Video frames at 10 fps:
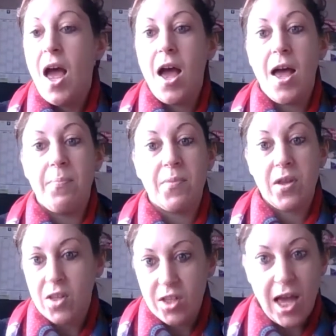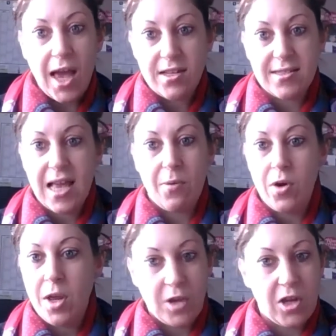Can I set one
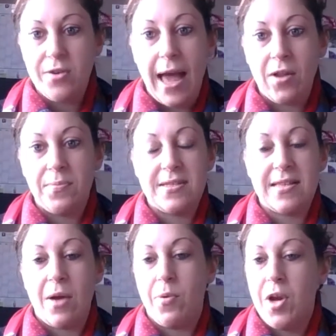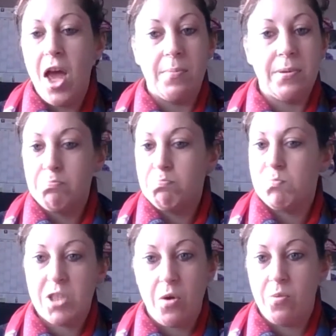up? Can you help me set one up?
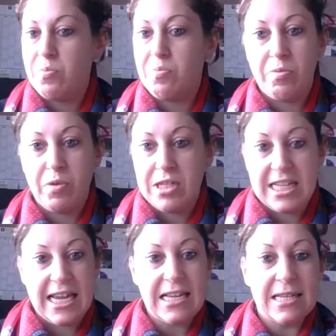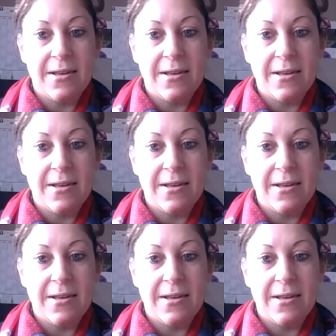So we did.